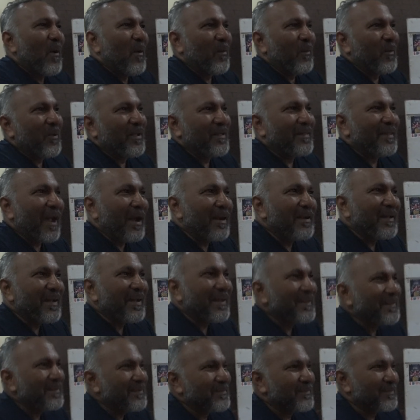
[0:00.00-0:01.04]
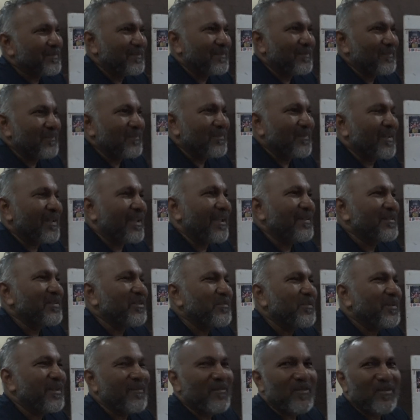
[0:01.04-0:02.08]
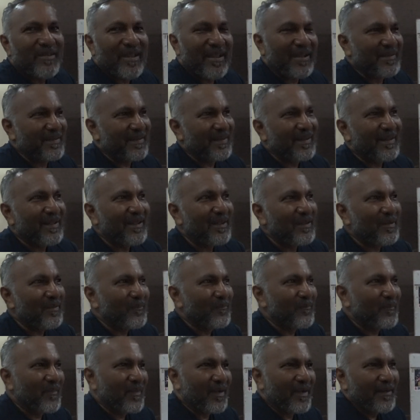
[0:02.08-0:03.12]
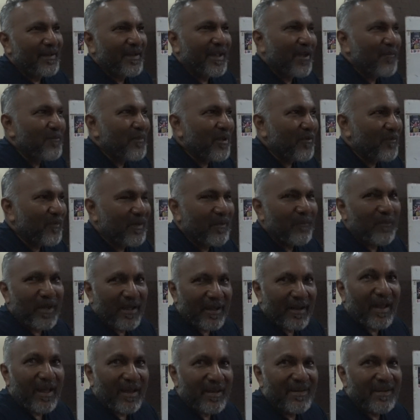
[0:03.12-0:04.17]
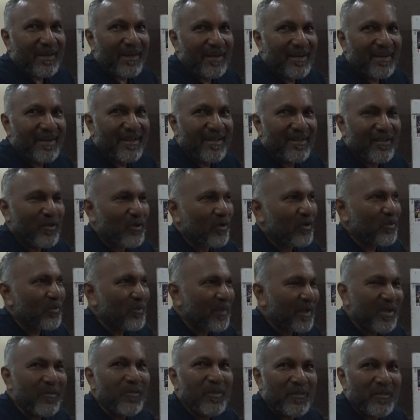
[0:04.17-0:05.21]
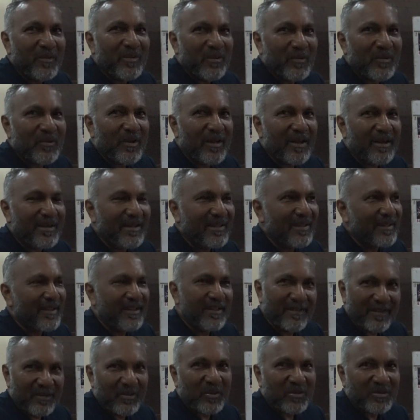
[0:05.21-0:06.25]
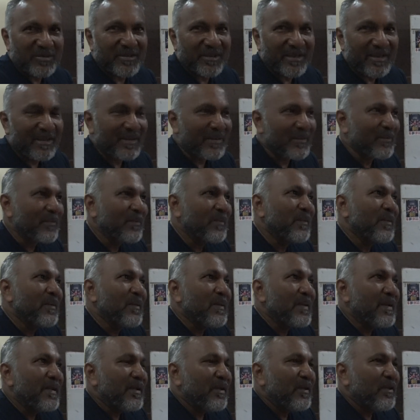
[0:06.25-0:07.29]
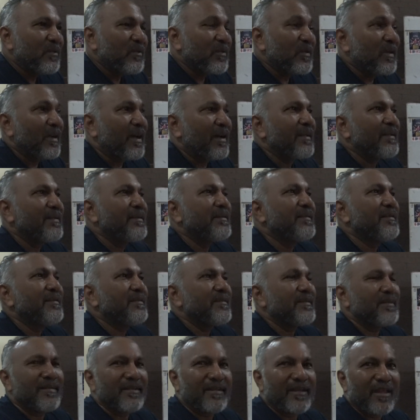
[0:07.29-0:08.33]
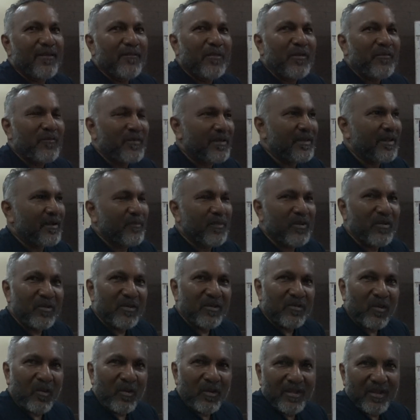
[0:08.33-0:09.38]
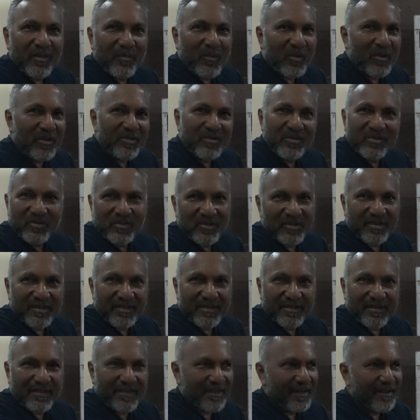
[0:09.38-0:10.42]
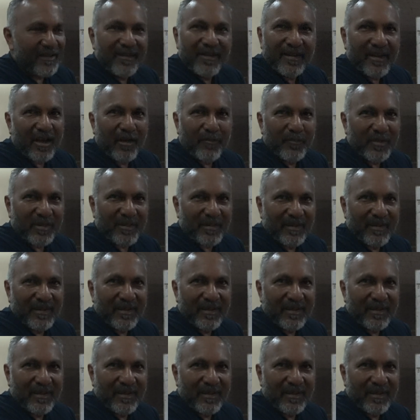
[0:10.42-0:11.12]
Okay, that has... KGB many was actually a name given by Raland. Not many people know that. He's in Australia now. So Raland came up with that, because all the boys used to sit near Kamat.